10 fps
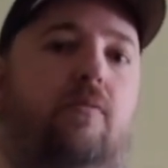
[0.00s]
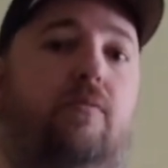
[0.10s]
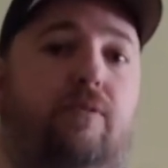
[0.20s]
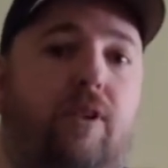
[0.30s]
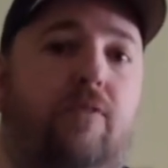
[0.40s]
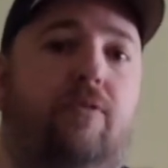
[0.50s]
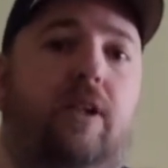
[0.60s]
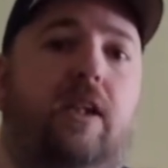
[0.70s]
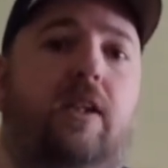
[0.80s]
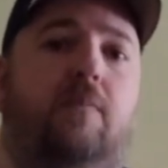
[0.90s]
feel free to
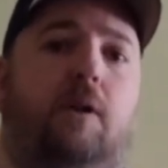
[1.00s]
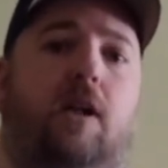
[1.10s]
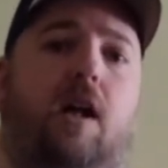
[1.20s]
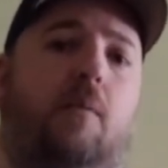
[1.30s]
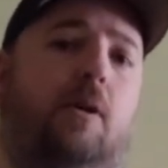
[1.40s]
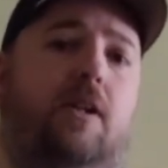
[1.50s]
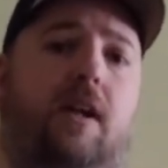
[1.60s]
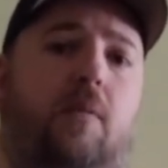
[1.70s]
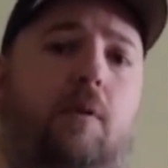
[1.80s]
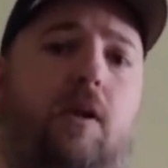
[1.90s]
leave me a comment
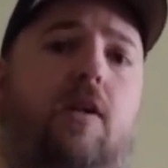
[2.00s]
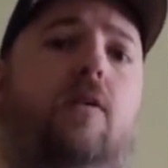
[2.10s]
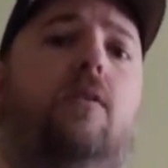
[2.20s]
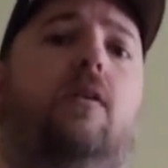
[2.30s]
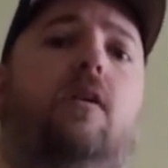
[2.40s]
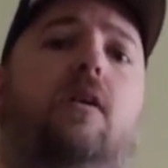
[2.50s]
down below,